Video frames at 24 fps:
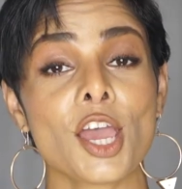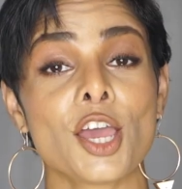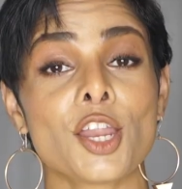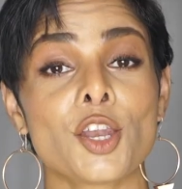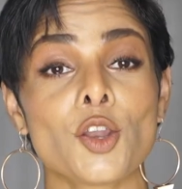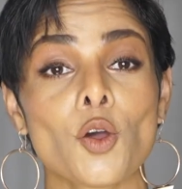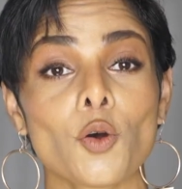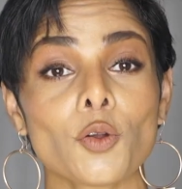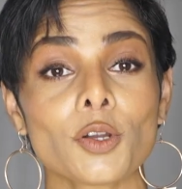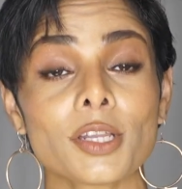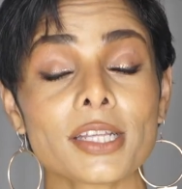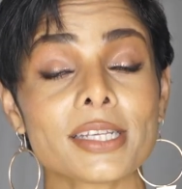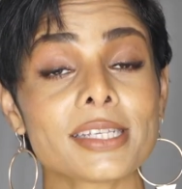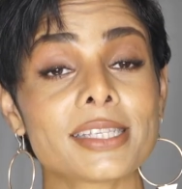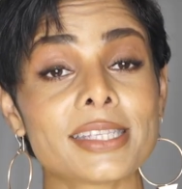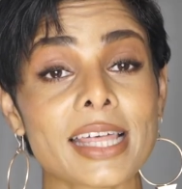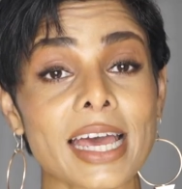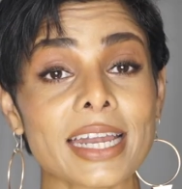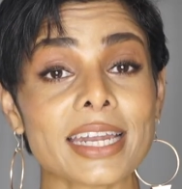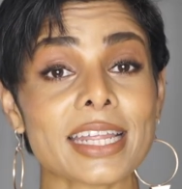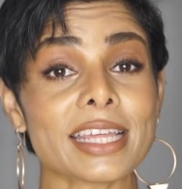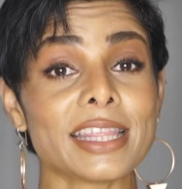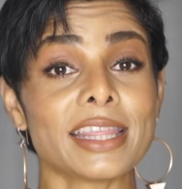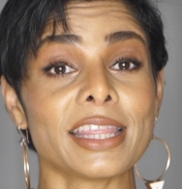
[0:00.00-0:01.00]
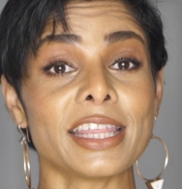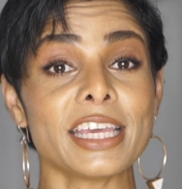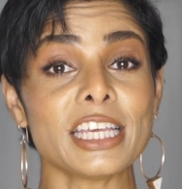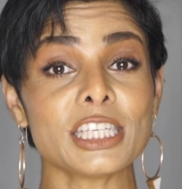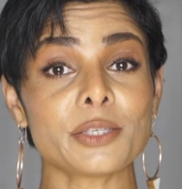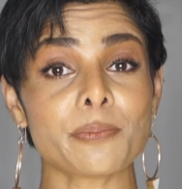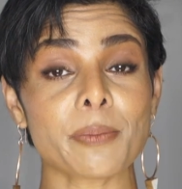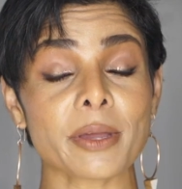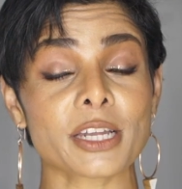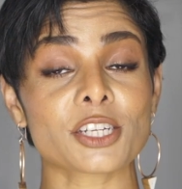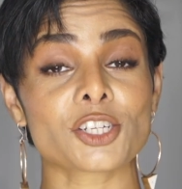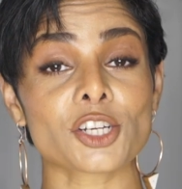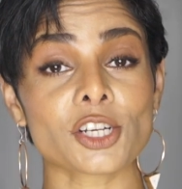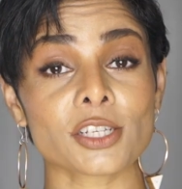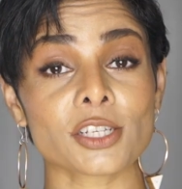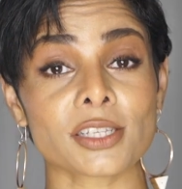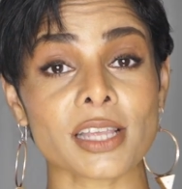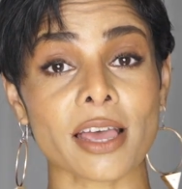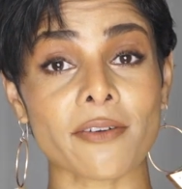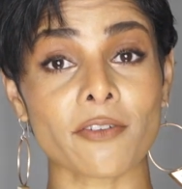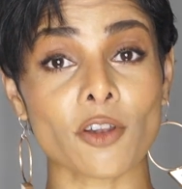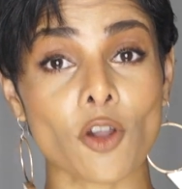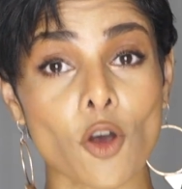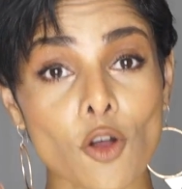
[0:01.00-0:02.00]
Notice that in these pictures,
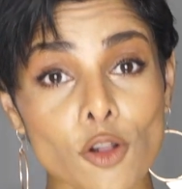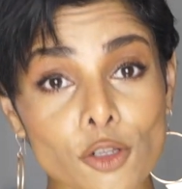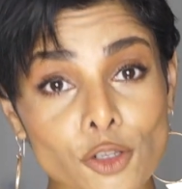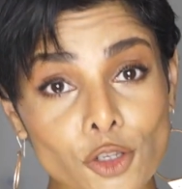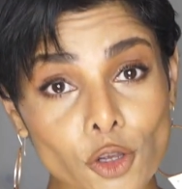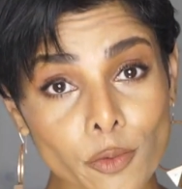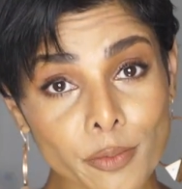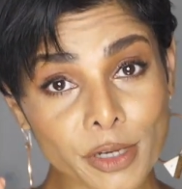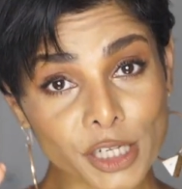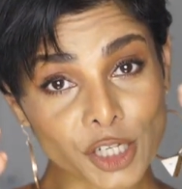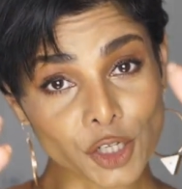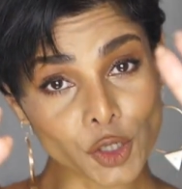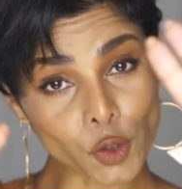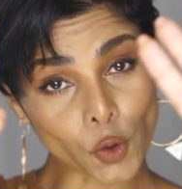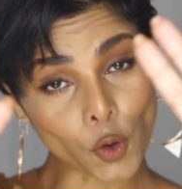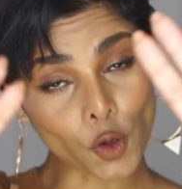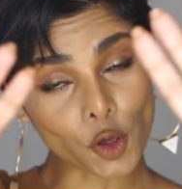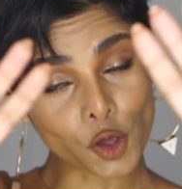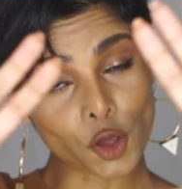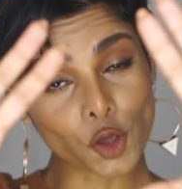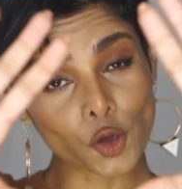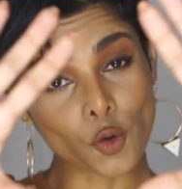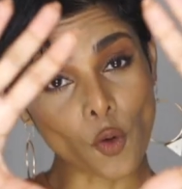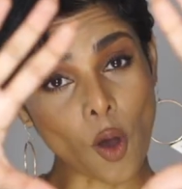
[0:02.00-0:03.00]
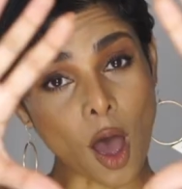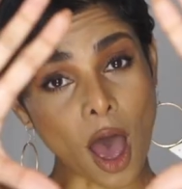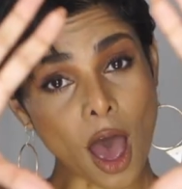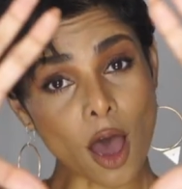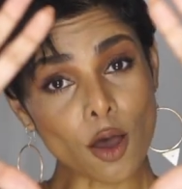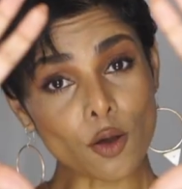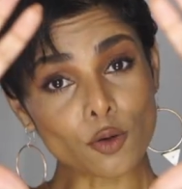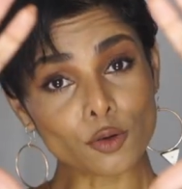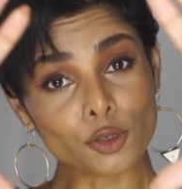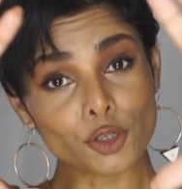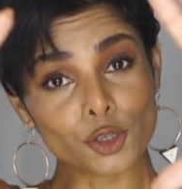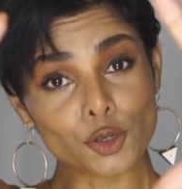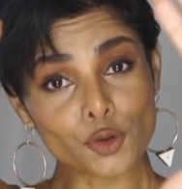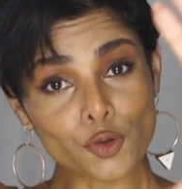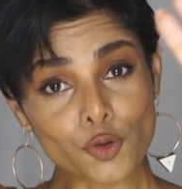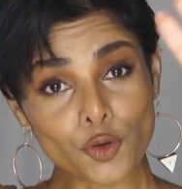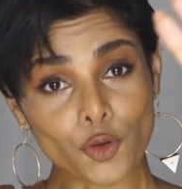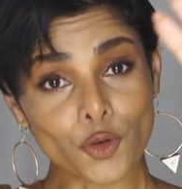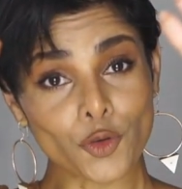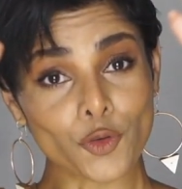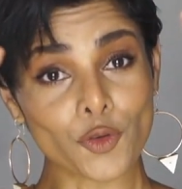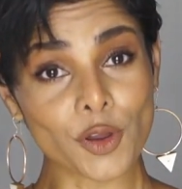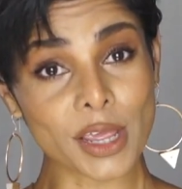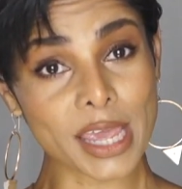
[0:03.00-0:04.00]
I will also be showing you how to
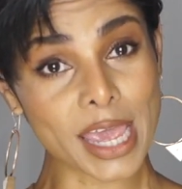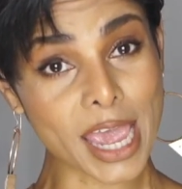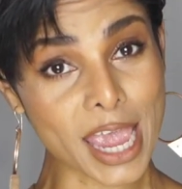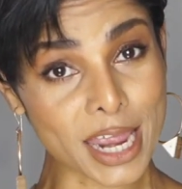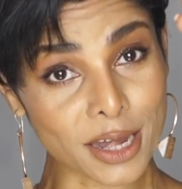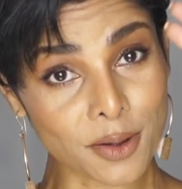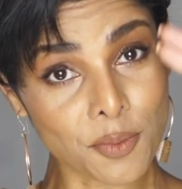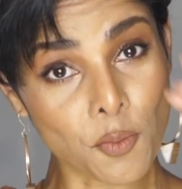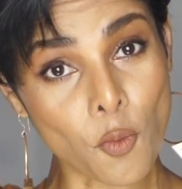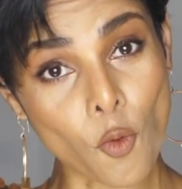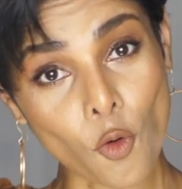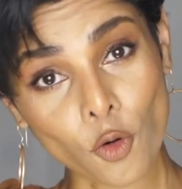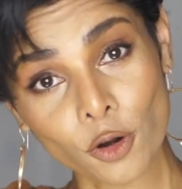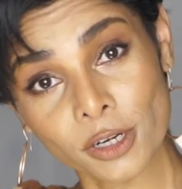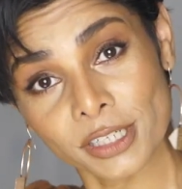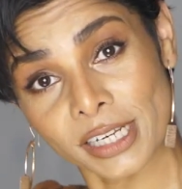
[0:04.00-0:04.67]
create more